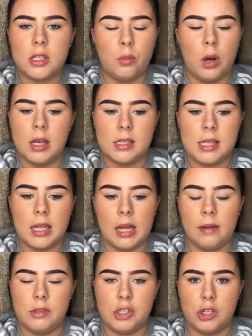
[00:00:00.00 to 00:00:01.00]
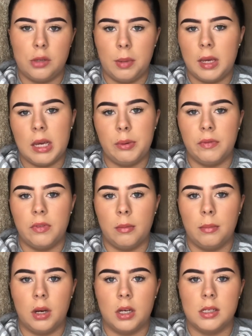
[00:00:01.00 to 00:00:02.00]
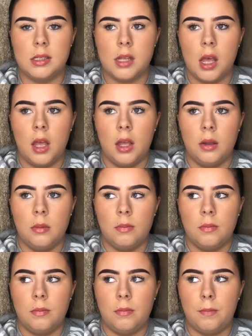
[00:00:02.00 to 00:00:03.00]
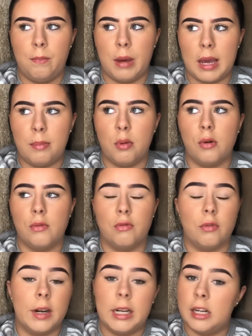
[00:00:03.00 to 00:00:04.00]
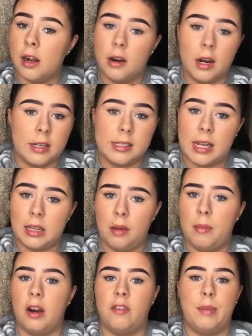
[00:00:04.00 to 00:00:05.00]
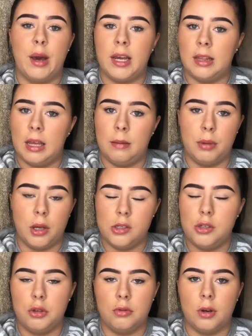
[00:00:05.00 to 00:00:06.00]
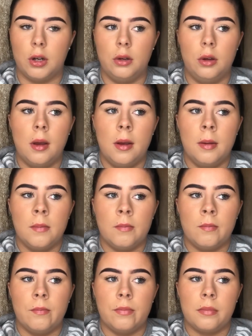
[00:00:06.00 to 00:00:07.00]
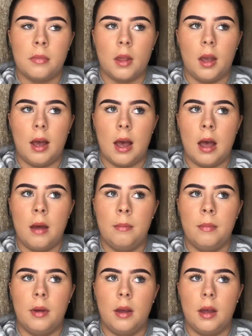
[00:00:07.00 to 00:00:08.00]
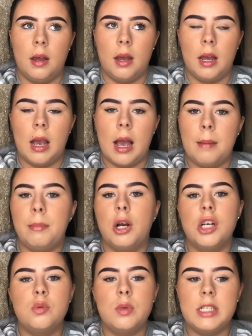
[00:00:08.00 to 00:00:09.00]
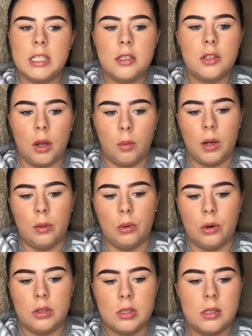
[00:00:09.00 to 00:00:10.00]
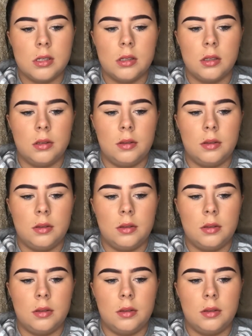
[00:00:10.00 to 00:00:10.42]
the worst thing having to do PE with them, because people really don't understand the amount of pain that it puts you through. And because we didn't know what it was,